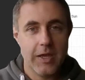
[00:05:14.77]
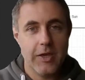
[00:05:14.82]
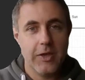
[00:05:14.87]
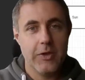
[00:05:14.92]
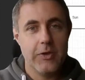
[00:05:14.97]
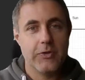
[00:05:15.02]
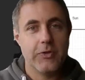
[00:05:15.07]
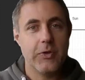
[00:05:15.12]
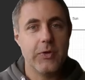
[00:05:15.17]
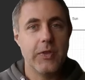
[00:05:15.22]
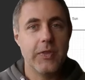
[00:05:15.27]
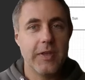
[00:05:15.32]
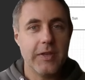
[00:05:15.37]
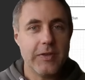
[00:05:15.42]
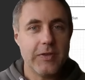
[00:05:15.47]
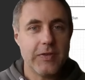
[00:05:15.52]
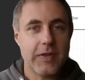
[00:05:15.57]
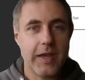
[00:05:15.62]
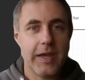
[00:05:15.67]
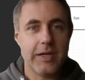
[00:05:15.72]
So in this
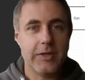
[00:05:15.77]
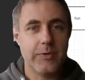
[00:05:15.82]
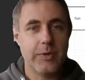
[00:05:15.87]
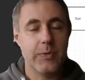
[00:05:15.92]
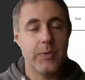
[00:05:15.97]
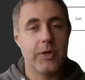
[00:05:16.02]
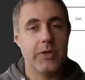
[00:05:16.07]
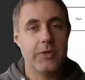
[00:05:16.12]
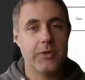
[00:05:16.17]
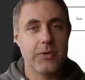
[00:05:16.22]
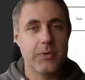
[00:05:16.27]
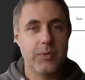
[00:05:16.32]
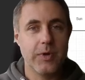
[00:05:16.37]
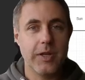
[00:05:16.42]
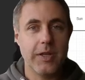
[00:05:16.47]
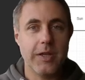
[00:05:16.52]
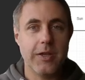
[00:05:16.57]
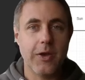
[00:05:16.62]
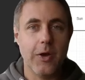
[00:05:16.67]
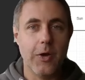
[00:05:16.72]
stage, we want to
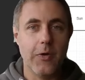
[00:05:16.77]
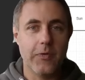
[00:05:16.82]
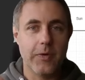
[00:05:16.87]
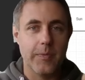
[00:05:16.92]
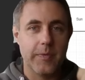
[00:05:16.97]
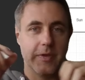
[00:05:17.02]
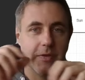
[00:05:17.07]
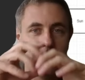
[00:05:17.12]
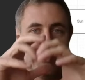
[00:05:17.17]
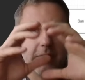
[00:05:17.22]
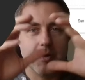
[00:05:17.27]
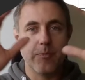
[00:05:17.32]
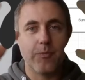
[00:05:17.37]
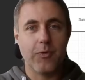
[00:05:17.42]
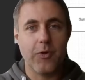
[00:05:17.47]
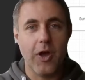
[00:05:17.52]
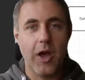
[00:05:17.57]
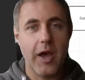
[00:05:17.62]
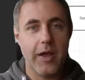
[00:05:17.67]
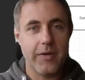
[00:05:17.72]
really go from this very
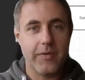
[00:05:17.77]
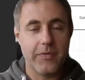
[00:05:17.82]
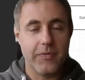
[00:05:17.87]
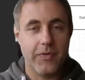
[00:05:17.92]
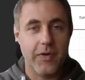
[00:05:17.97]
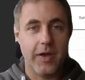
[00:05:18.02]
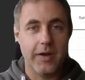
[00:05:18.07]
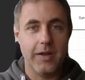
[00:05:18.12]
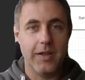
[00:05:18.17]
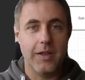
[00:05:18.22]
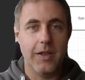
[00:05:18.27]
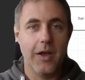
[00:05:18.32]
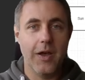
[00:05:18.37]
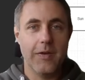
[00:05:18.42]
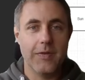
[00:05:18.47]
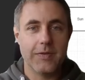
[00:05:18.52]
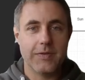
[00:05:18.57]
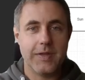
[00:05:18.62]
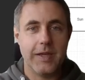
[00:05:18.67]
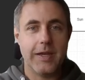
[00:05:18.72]
broad funnel
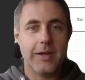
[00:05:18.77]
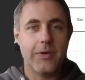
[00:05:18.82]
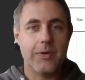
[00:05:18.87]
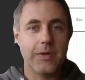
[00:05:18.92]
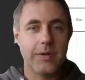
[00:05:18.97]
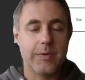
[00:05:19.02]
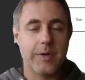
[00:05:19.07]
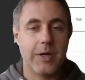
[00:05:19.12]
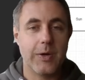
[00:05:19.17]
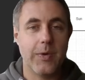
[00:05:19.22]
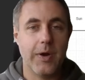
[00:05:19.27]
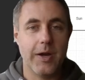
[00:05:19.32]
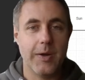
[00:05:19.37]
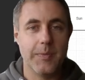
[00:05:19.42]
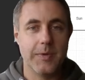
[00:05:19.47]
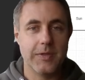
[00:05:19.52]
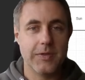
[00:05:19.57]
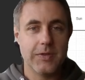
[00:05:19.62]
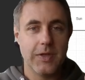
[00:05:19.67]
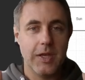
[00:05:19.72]
of stakeholder
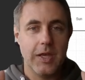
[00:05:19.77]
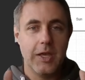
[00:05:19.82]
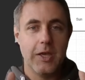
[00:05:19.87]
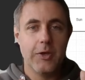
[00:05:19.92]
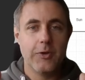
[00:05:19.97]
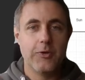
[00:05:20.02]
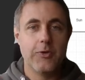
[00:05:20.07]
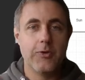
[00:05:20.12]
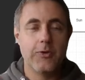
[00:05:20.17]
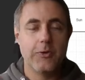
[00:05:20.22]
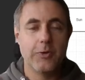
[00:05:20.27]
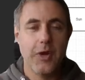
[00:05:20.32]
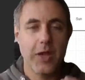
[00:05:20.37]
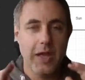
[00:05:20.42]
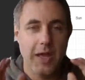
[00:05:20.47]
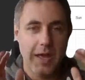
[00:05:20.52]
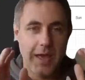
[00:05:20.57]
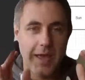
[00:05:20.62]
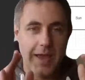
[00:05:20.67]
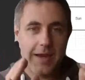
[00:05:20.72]
requirements to
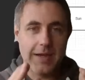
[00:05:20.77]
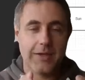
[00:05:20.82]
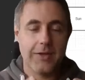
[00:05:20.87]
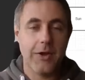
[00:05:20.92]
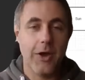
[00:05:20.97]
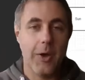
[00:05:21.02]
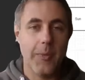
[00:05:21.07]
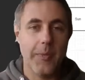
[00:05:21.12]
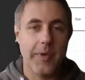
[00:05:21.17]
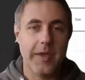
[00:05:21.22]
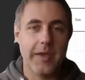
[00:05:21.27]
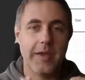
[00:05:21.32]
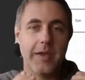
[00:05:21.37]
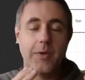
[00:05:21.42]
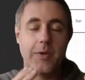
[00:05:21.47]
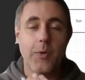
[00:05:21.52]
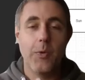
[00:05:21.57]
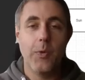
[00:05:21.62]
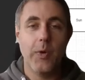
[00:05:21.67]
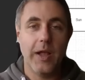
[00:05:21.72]
atomic,
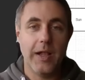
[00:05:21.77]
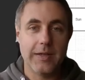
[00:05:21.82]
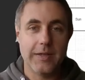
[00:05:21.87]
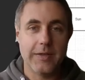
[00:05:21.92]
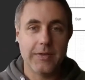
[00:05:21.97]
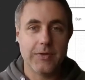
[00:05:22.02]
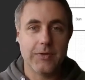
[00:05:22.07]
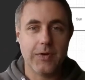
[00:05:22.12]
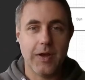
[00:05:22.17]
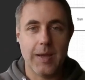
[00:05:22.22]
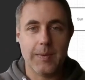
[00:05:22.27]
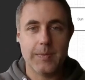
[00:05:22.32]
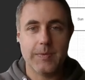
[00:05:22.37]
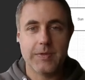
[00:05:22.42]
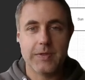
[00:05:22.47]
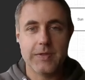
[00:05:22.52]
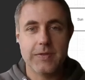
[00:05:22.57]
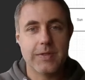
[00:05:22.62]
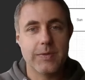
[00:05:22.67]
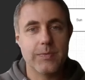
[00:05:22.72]
well-described
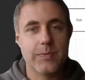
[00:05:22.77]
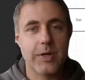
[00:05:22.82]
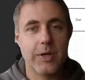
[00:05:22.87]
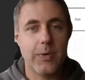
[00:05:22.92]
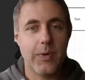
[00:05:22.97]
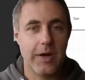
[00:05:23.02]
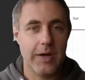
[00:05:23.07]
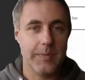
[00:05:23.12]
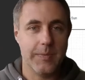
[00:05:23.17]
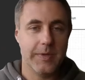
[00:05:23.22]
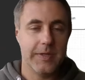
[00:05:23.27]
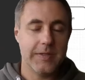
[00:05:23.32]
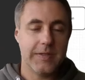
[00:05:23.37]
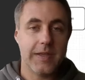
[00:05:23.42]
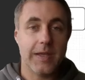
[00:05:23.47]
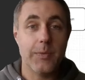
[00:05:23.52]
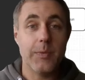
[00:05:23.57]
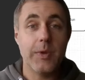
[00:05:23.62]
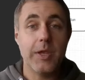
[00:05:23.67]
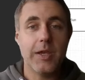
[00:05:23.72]
system requirements
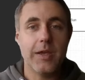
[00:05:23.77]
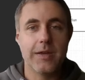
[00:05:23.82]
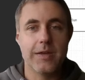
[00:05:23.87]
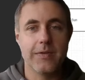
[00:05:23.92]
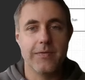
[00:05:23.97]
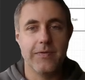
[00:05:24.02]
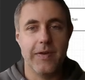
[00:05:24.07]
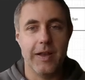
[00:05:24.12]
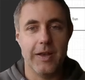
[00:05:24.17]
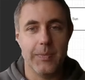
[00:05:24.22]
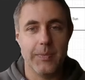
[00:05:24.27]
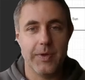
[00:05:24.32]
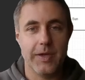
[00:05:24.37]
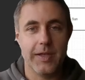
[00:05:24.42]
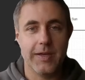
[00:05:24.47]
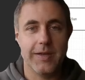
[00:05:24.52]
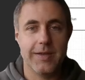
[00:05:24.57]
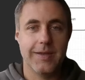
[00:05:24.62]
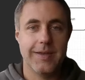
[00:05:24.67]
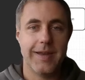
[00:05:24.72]
that we can develop
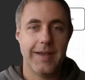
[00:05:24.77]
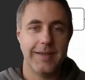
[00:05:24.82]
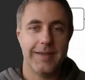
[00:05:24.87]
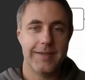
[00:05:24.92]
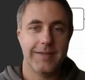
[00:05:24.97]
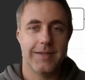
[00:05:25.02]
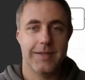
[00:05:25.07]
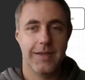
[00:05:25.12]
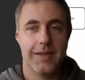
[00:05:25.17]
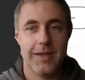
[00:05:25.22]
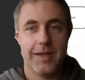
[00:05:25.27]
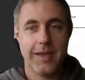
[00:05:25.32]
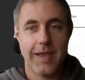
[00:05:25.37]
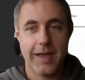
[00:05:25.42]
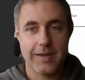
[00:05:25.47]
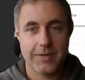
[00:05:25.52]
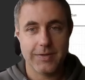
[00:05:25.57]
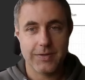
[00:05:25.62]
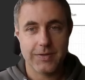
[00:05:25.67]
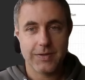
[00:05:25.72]
and test
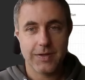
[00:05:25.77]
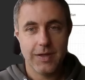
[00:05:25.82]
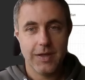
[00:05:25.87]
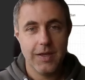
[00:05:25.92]
against.